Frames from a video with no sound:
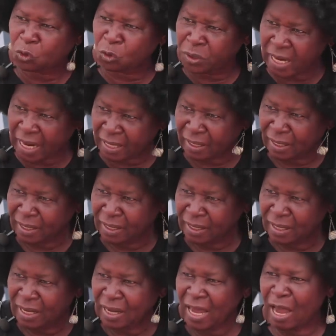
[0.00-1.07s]
today
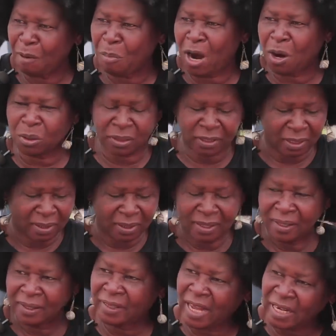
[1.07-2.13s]
about
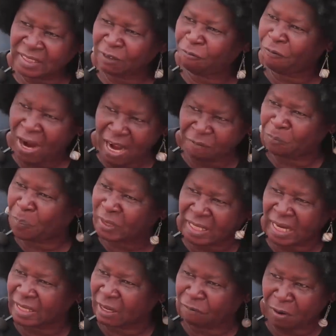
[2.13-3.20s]

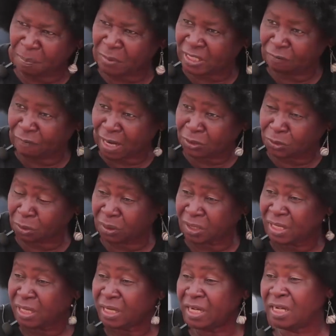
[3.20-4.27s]
35% affirmative action
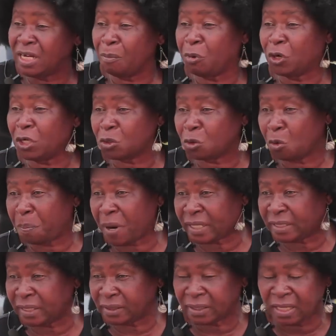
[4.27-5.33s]
in the political
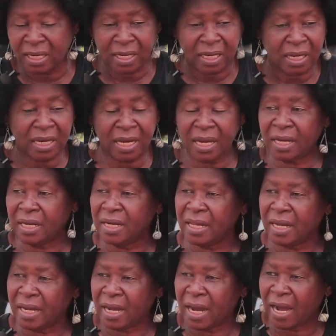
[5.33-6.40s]
parties, in
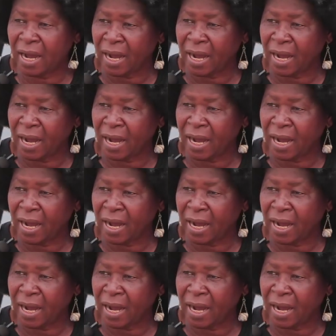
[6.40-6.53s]
the